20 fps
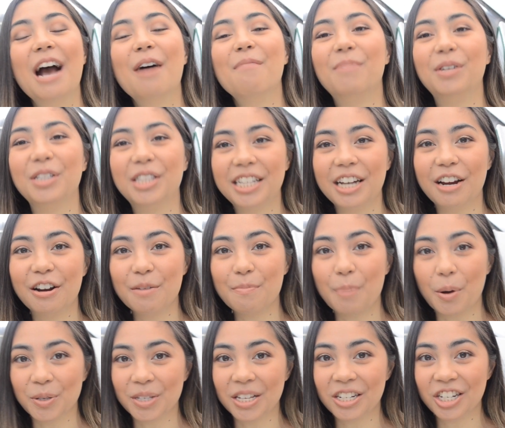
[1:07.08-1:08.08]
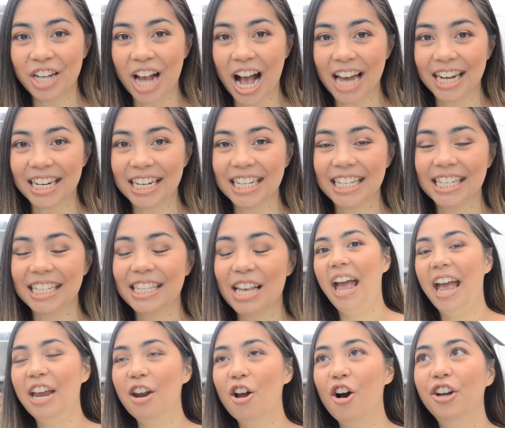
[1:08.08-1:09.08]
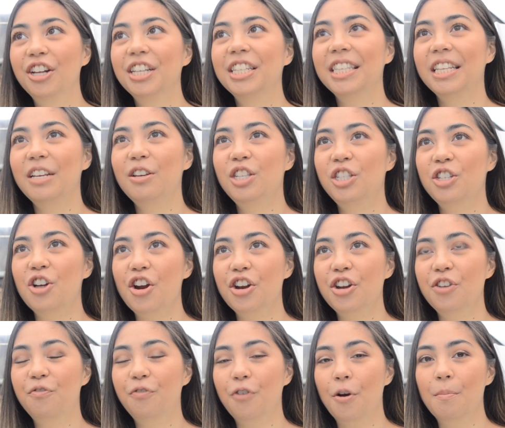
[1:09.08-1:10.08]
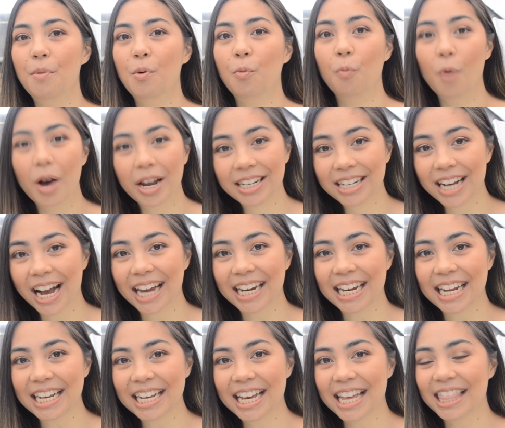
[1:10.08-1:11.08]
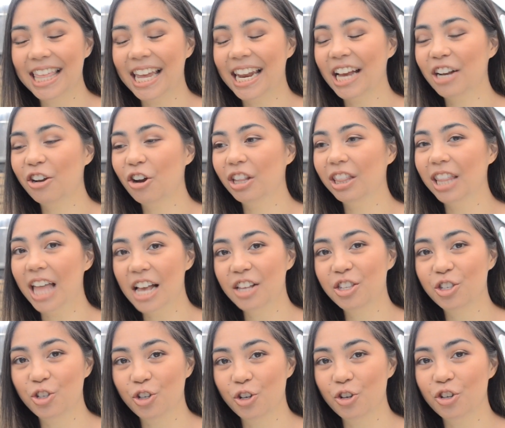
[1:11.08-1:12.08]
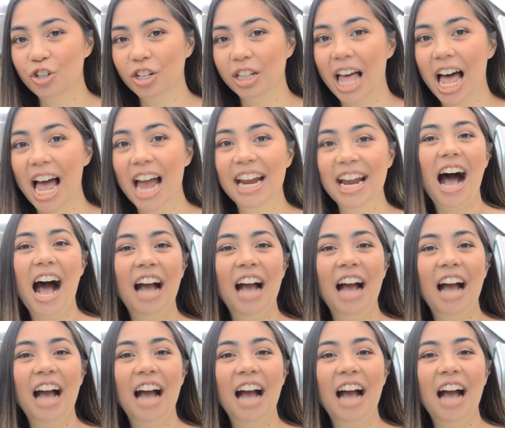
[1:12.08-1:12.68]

Monstera Bossagianas. It honestly started from one cutting that I got last June, July.